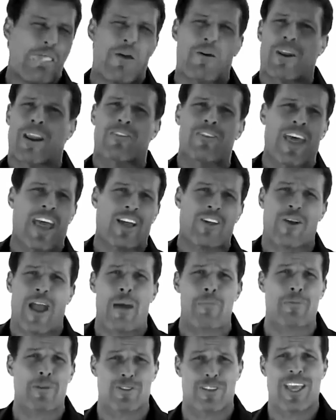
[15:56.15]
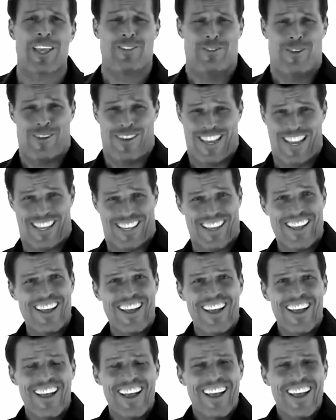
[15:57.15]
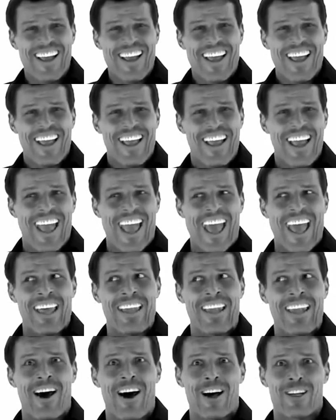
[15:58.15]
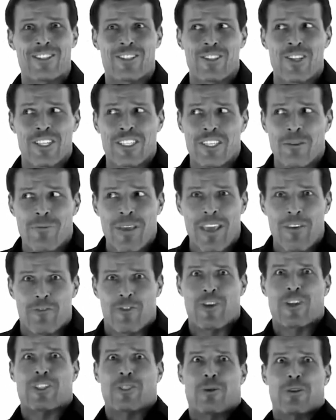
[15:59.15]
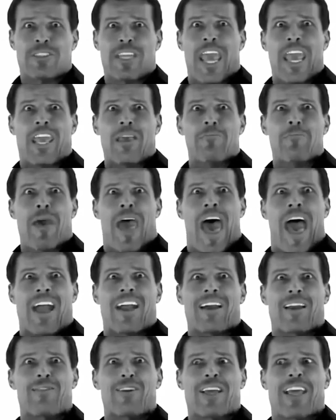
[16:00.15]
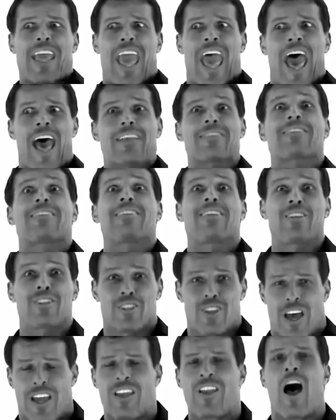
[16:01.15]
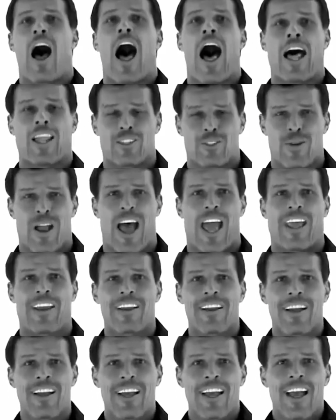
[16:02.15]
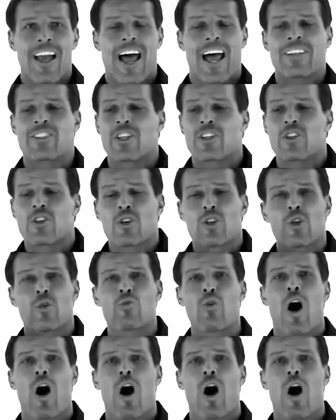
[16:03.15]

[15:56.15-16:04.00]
whatever that crap is they drink. And they all looked at me. At first, they were taken back, kind of aghast. And then you saw nods, right? I said, you're the